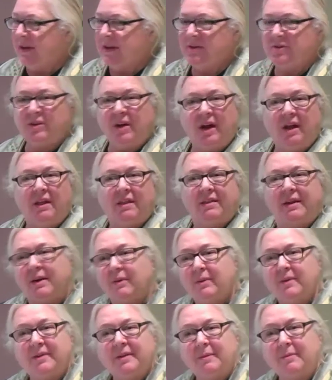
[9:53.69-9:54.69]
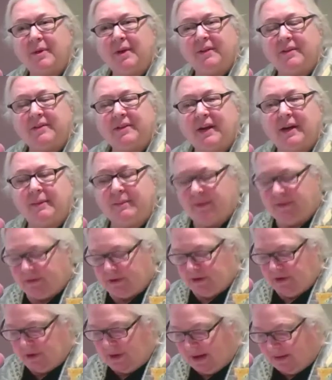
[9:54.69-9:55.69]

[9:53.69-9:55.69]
and you're not there with them all the time, so you